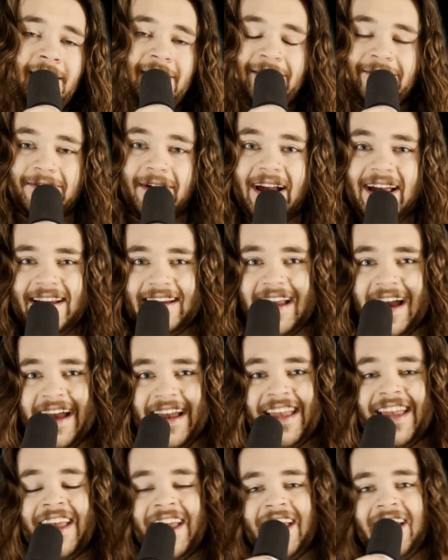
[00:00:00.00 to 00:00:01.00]
Right?
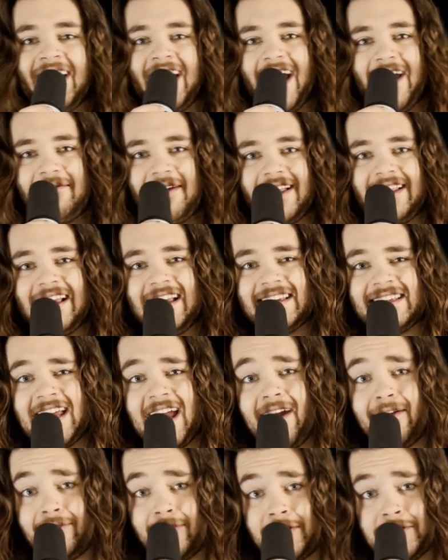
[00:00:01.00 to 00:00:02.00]
I'm at least
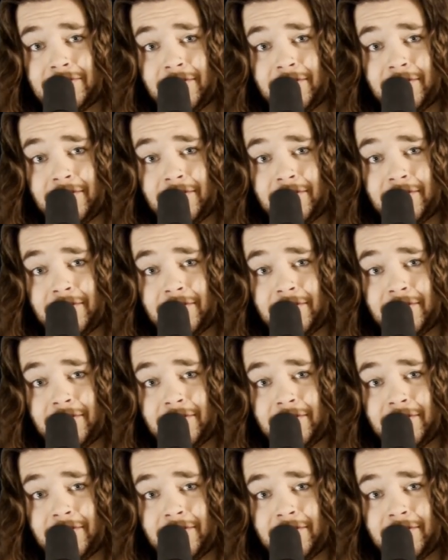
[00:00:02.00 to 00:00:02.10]
average,